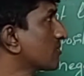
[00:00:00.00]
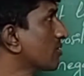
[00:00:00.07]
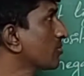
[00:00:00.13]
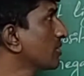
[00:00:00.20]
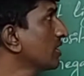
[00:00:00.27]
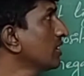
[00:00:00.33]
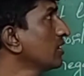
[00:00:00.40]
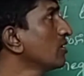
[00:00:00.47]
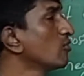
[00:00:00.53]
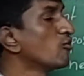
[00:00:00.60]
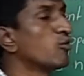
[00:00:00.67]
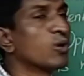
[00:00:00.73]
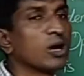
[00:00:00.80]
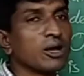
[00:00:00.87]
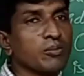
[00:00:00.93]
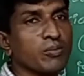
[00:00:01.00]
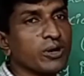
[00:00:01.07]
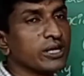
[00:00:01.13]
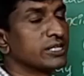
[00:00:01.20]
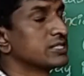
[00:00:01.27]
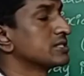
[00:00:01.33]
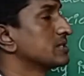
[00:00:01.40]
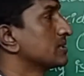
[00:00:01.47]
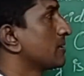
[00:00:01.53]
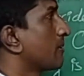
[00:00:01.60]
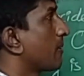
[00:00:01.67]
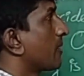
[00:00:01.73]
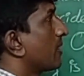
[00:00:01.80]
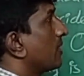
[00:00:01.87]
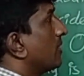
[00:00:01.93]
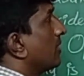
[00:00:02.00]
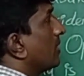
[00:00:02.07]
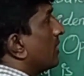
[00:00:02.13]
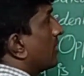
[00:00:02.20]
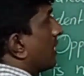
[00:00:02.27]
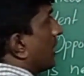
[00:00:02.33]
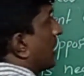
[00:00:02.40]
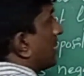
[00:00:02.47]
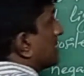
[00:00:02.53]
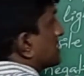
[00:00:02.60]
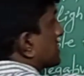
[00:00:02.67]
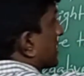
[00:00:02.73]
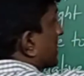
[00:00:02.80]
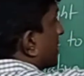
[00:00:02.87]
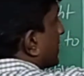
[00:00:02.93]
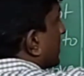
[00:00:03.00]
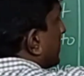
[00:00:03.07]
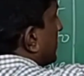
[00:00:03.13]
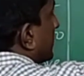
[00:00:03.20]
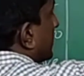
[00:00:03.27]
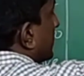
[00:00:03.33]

from the focal point. And second light